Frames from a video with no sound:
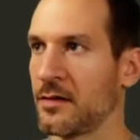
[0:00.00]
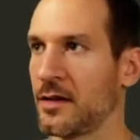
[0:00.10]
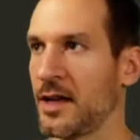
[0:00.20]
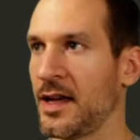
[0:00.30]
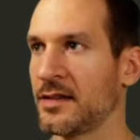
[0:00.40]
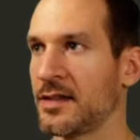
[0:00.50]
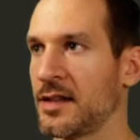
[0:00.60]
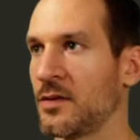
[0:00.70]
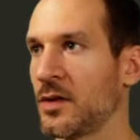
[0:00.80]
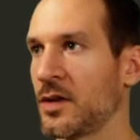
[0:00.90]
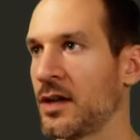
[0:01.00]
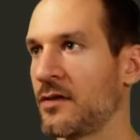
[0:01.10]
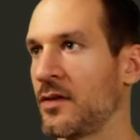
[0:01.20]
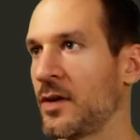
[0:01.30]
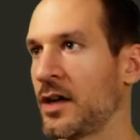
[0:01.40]
And T1
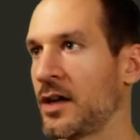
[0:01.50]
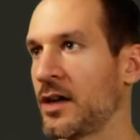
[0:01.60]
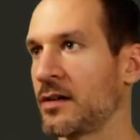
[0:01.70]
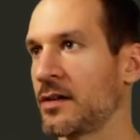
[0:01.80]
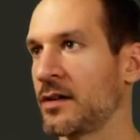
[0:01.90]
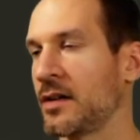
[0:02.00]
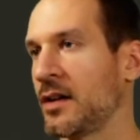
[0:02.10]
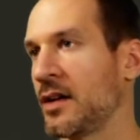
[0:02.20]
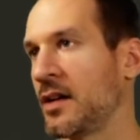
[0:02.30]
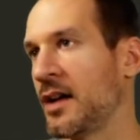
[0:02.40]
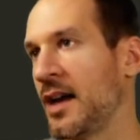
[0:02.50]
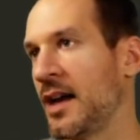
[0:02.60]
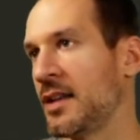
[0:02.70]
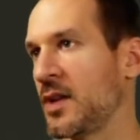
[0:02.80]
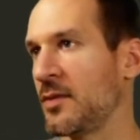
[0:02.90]
everywhere.
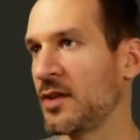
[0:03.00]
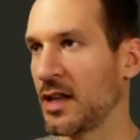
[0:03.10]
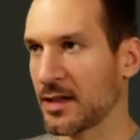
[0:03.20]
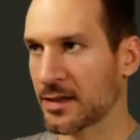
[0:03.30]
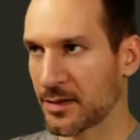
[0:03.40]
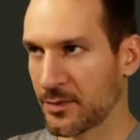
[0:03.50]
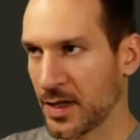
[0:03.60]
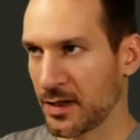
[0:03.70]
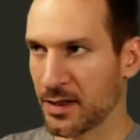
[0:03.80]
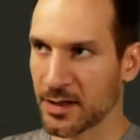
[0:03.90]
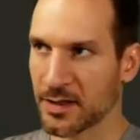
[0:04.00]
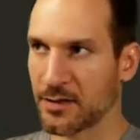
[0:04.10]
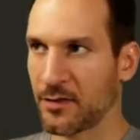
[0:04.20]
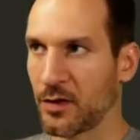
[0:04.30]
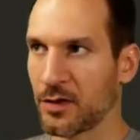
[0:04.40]
And maybe let's make this
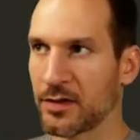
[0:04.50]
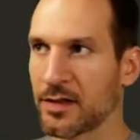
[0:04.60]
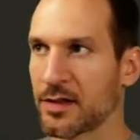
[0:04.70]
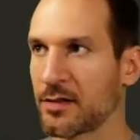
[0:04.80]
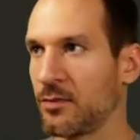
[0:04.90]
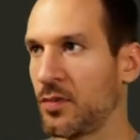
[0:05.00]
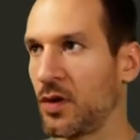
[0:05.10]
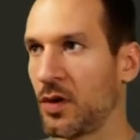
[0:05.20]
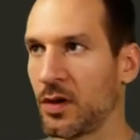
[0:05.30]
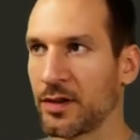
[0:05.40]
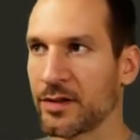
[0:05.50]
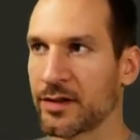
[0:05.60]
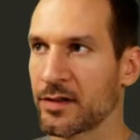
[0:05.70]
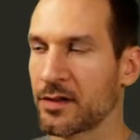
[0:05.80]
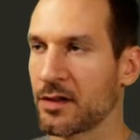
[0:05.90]
font bold
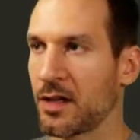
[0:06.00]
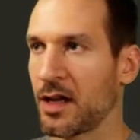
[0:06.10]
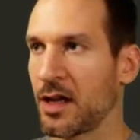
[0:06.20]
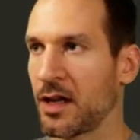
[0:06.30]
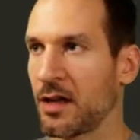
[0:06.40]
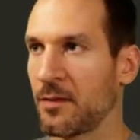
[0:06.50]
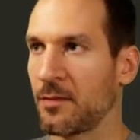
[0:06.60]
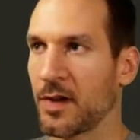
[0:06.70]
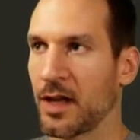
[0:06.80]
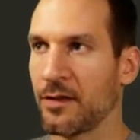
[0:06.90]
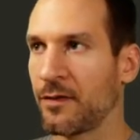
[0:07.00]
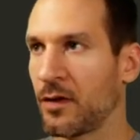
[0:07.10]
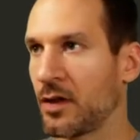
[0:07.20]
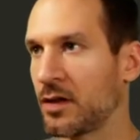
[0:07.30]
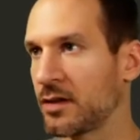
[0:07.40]
and
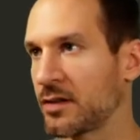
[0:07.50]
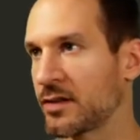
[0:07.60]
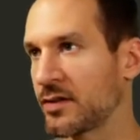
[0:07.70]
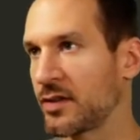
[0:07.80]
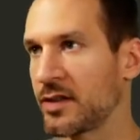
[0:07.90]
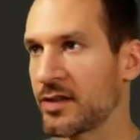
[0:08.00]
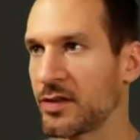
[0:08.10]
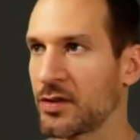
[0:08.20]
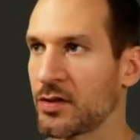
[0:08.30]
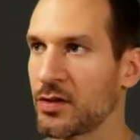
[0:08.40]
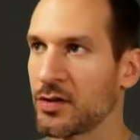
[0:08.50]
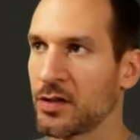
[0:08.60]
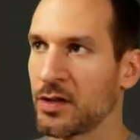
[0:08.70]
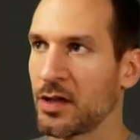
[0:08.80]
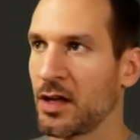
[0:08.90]
font 32,
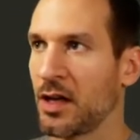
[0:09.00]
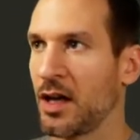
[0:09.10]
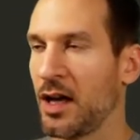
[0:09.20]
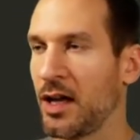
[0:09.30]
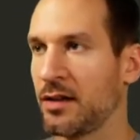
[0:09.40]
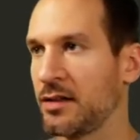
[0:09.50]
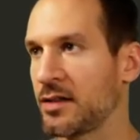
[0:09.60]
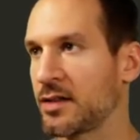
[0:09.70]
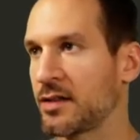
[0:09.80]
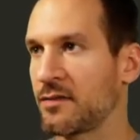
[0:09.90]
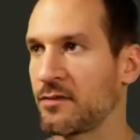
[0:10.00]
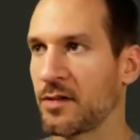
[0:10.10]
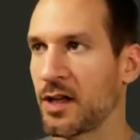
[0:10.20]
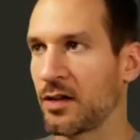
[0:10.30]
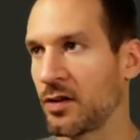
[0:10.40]
and this,
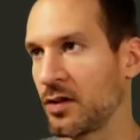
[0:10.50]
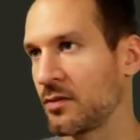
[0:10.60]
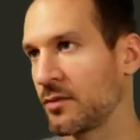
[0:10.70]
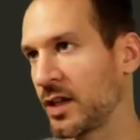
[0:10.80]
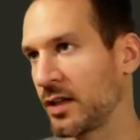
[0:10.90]
I don't know, make